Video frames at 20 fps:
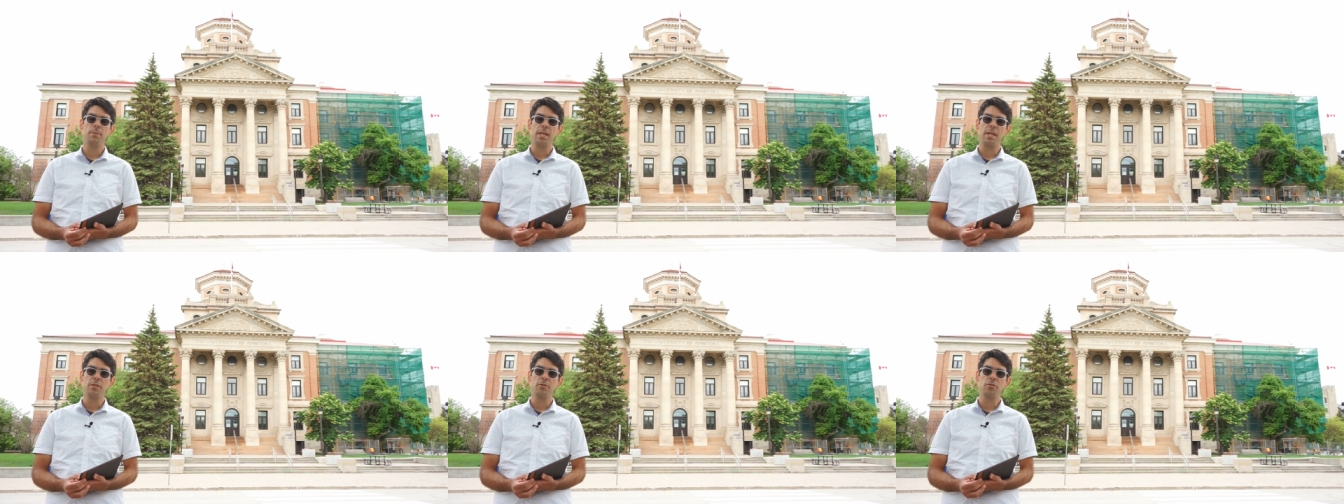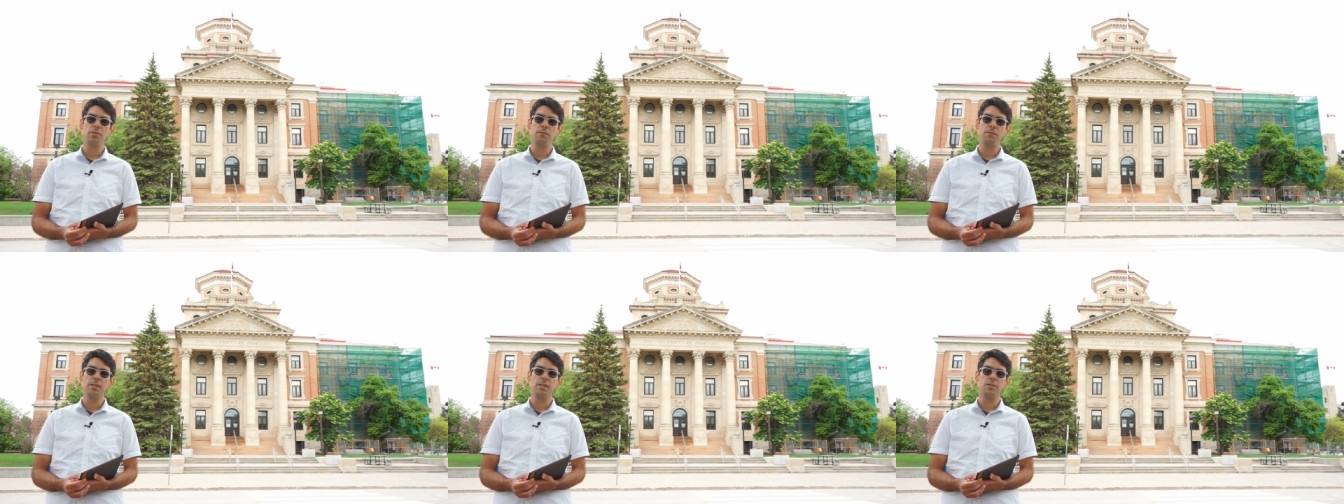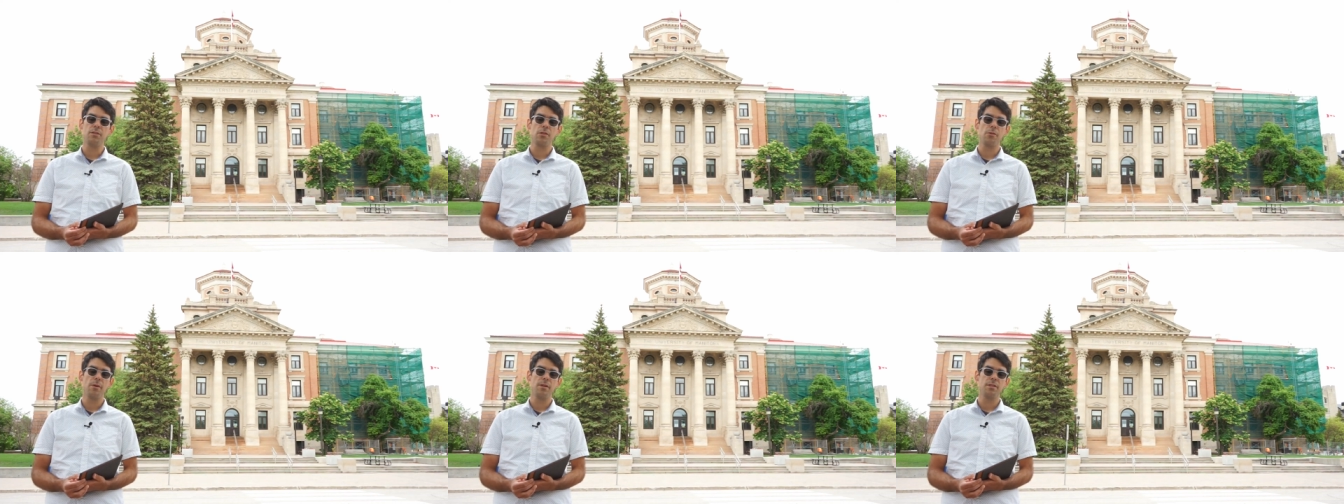each of
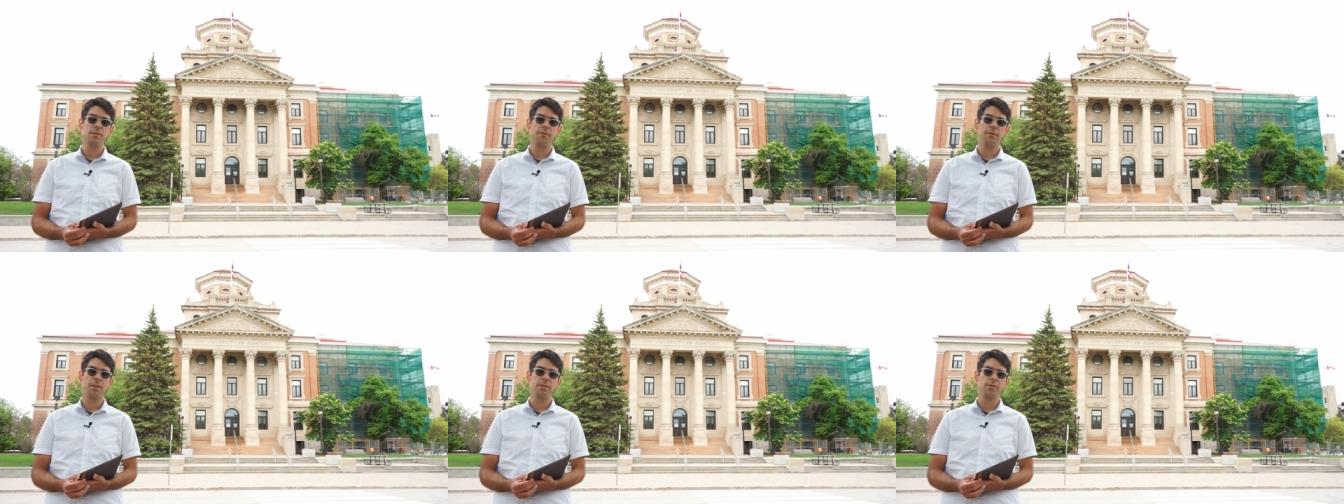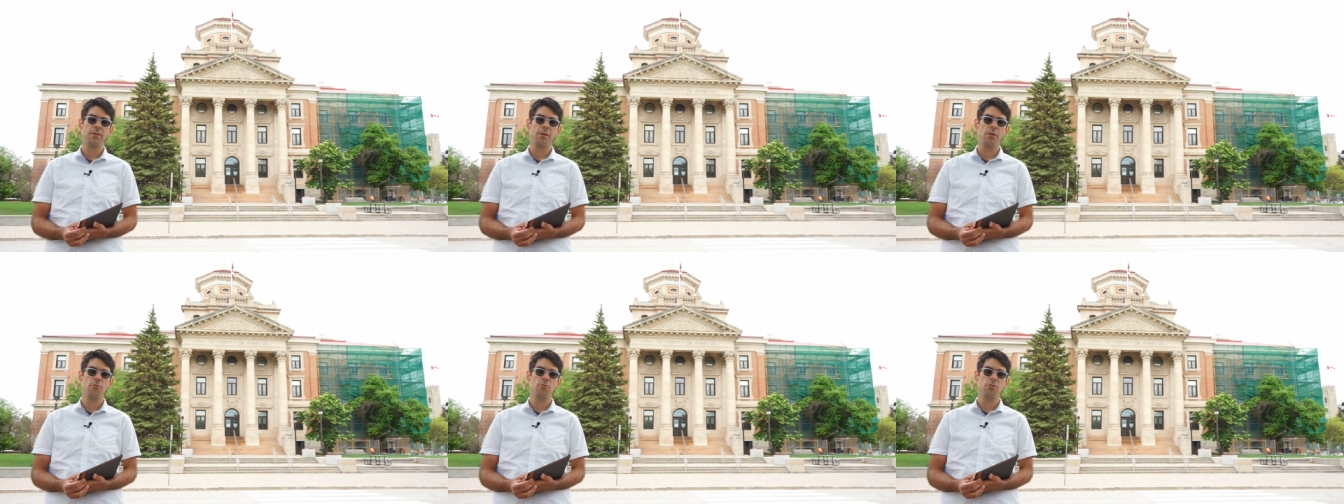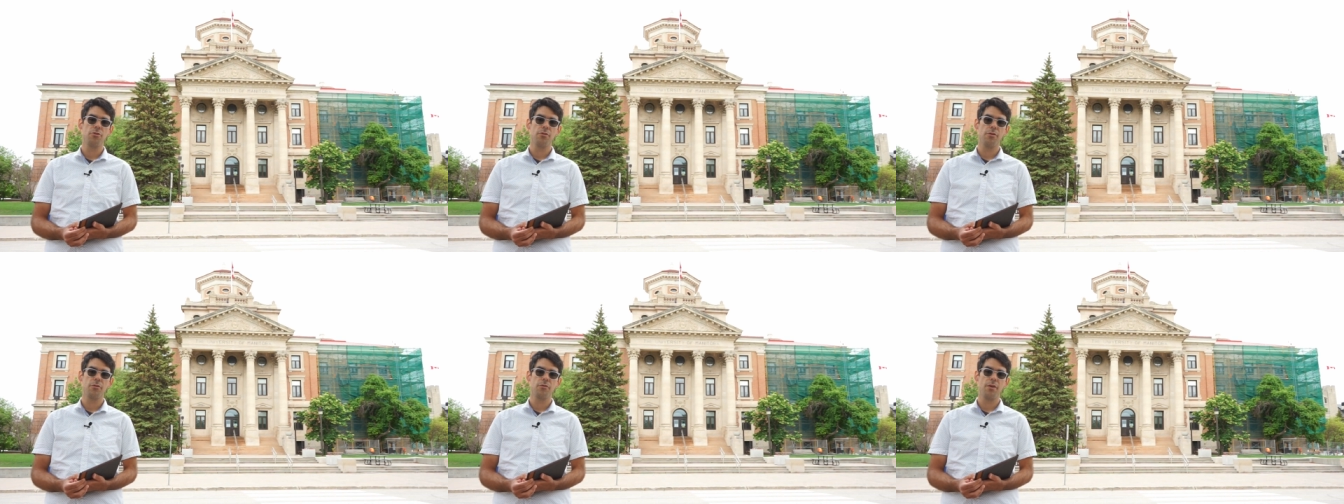these threads of
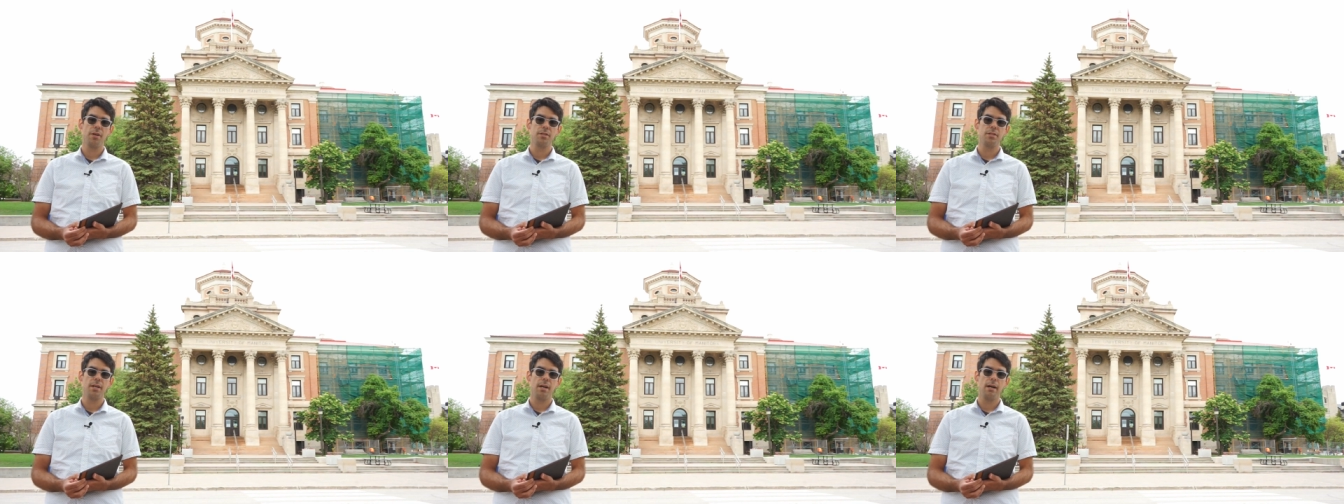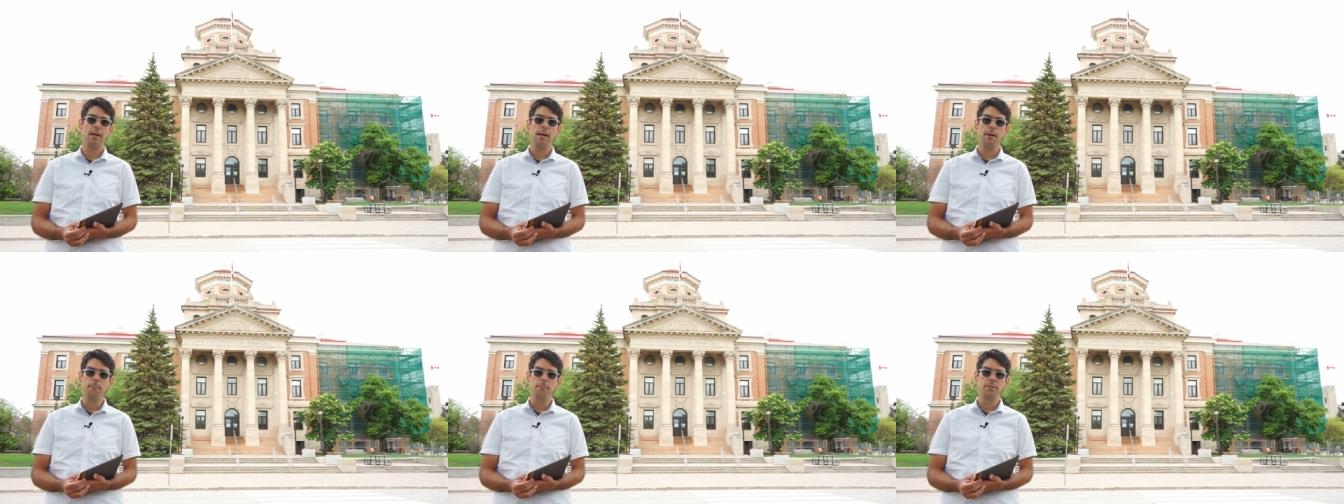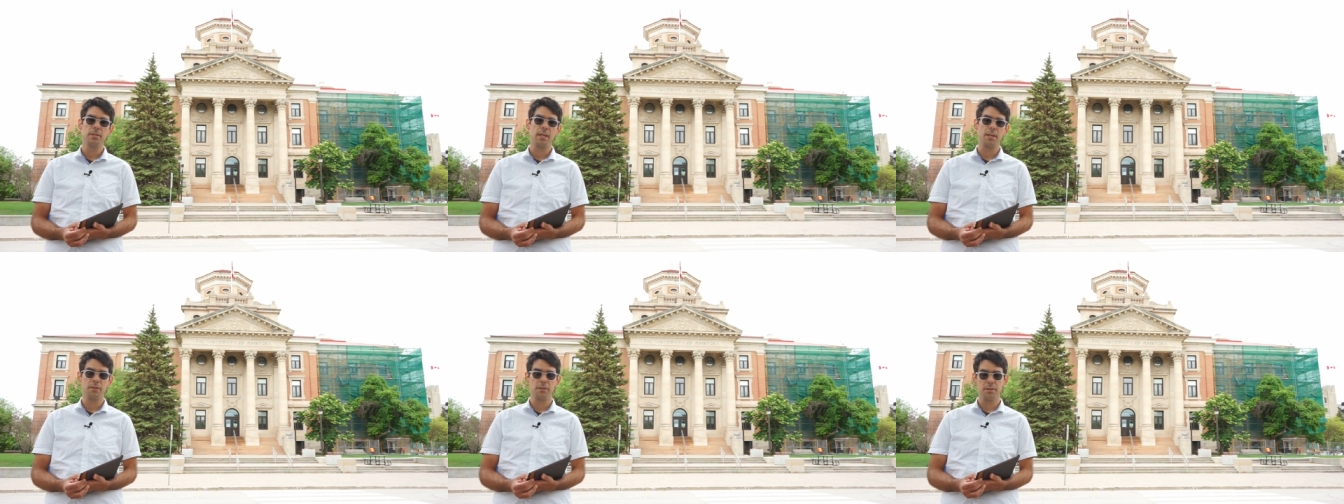execution are trying to
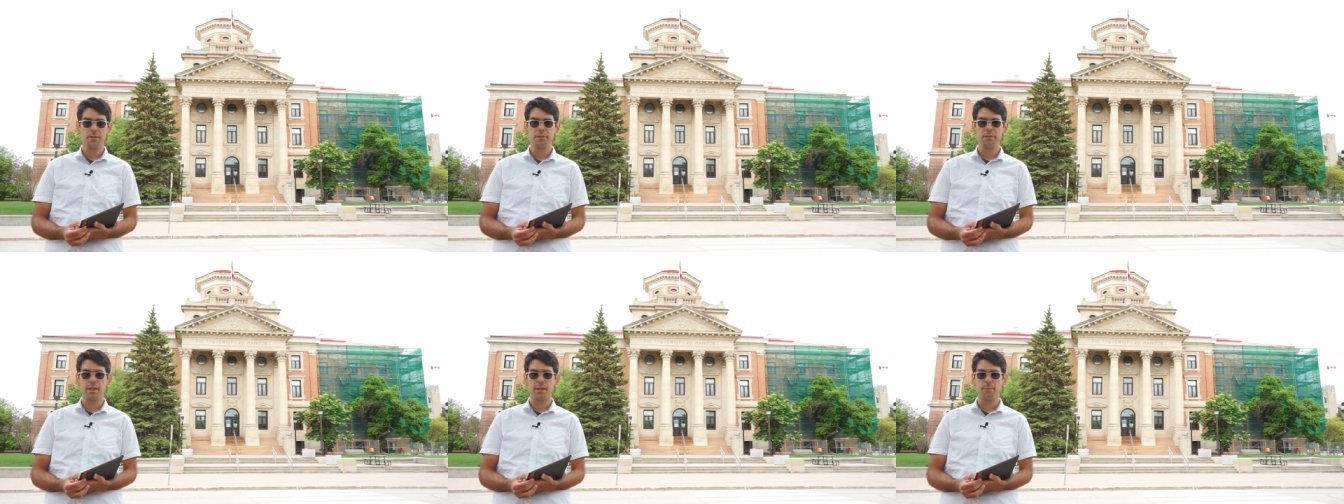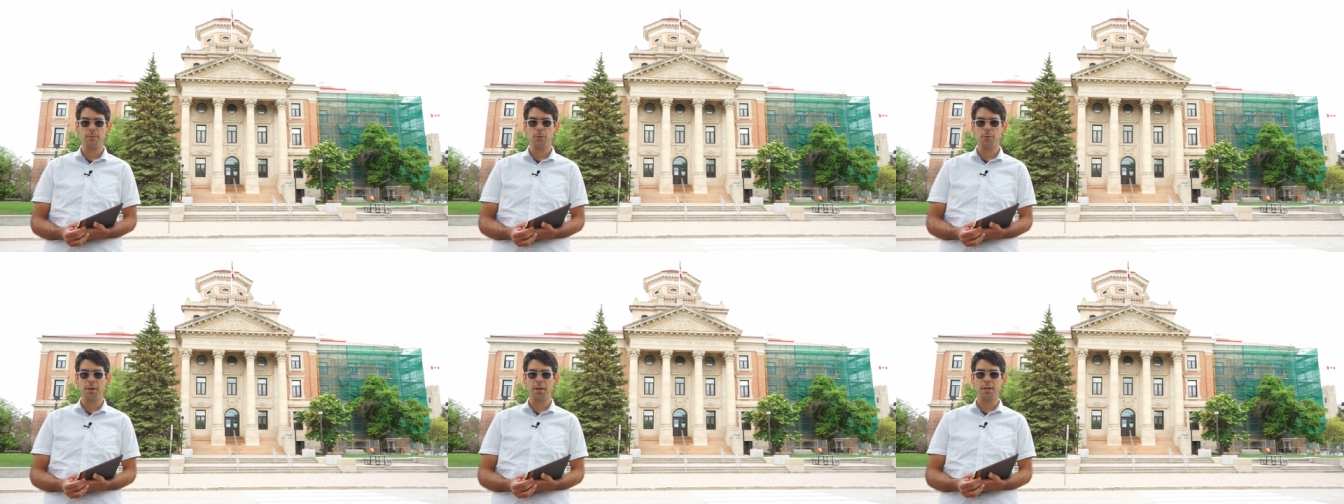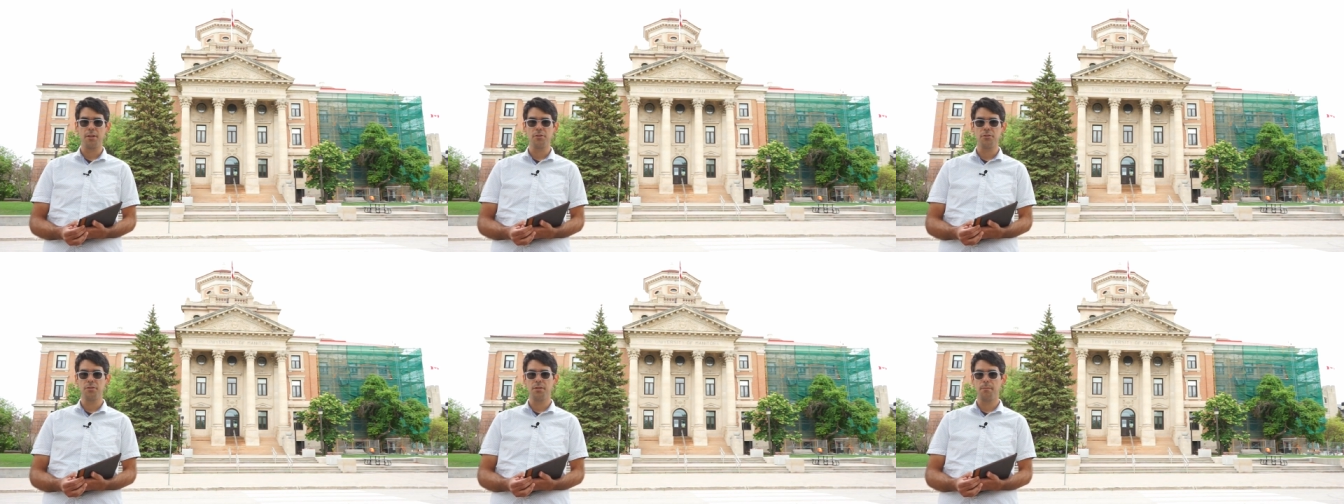update the same
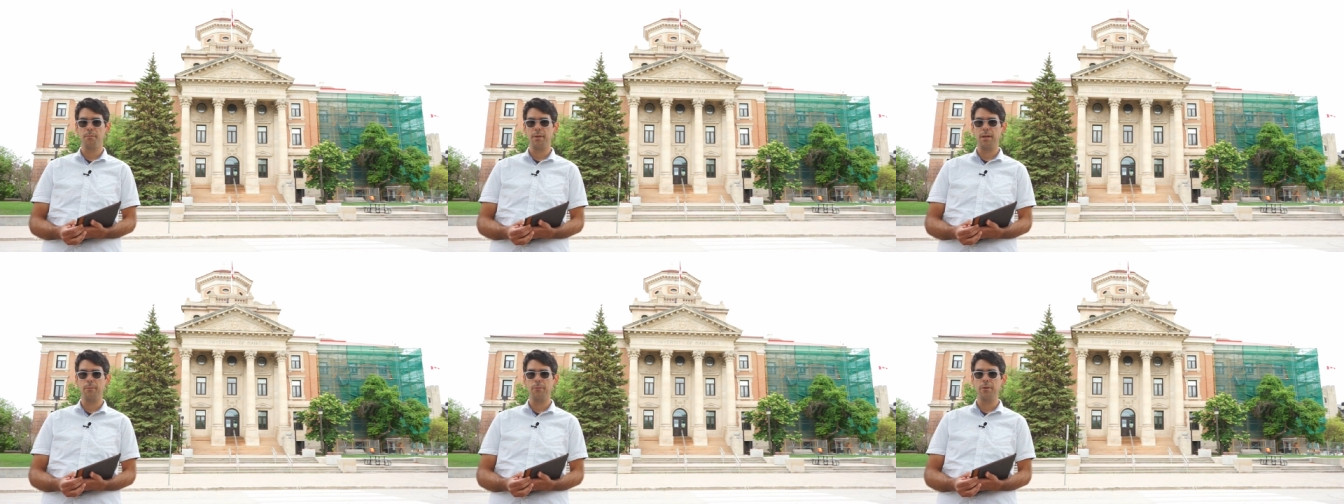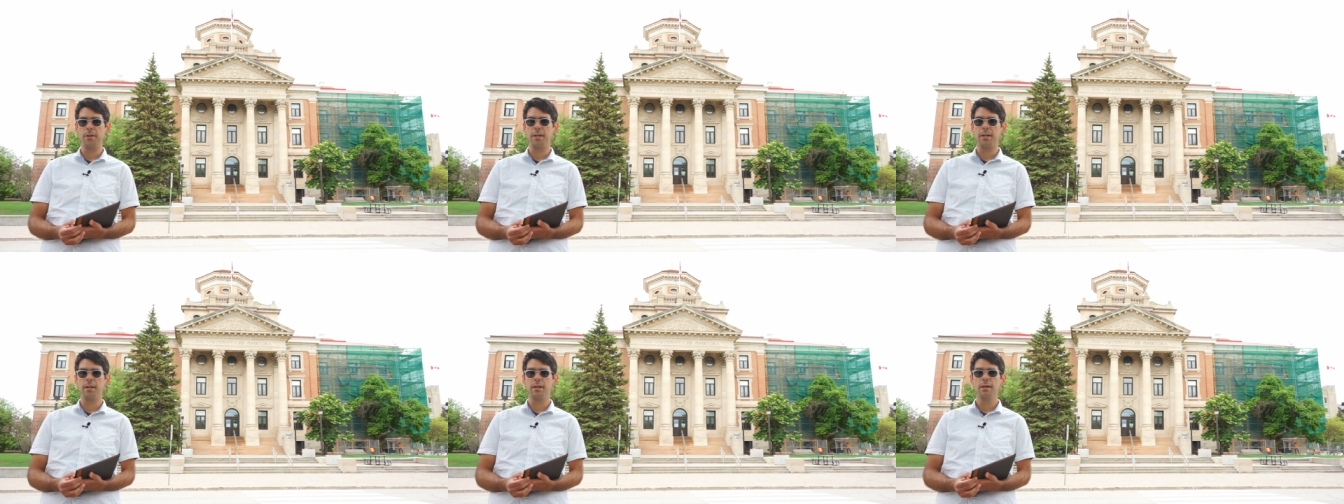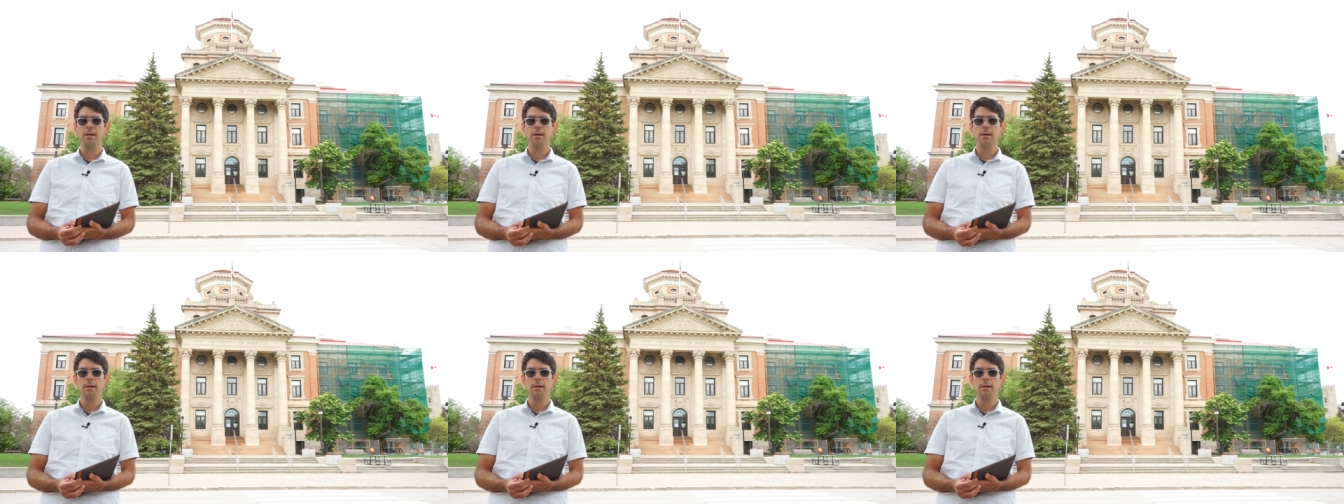location in memory.